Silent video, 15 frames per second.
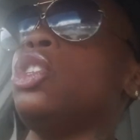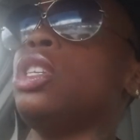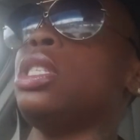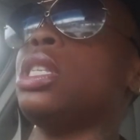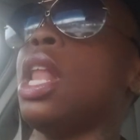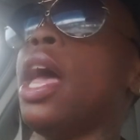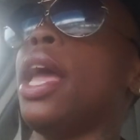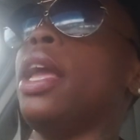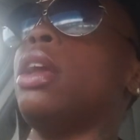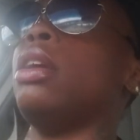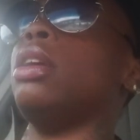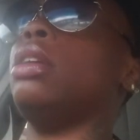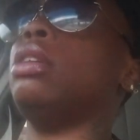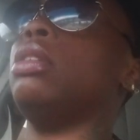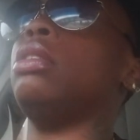just like
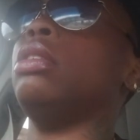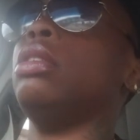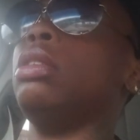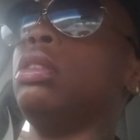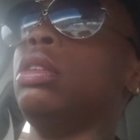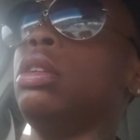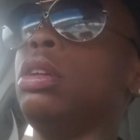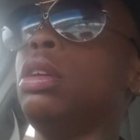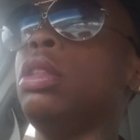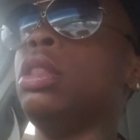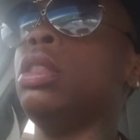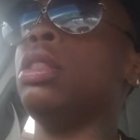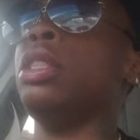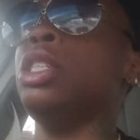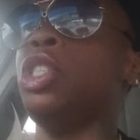
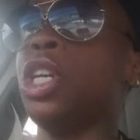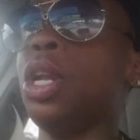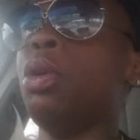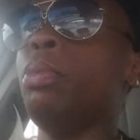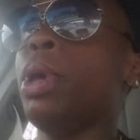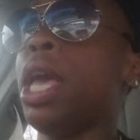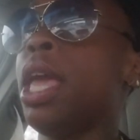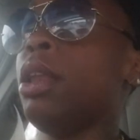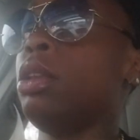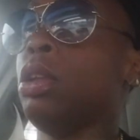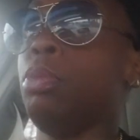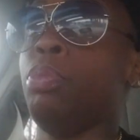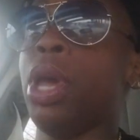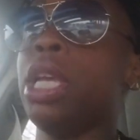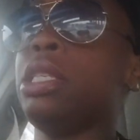the gentleman,
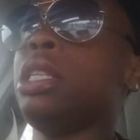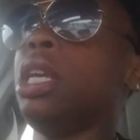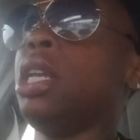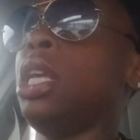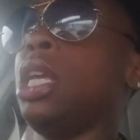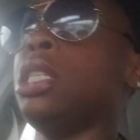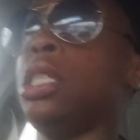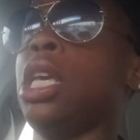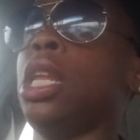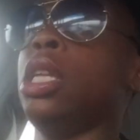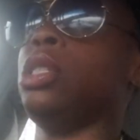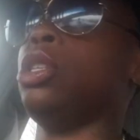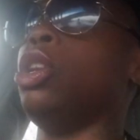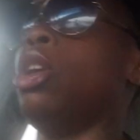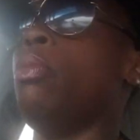basically is getting
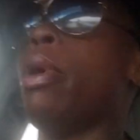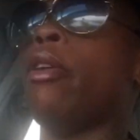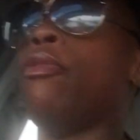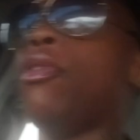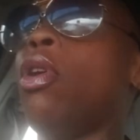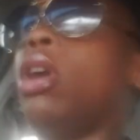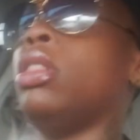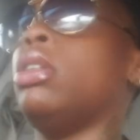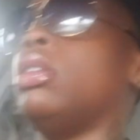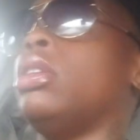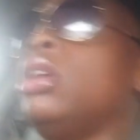to know my father.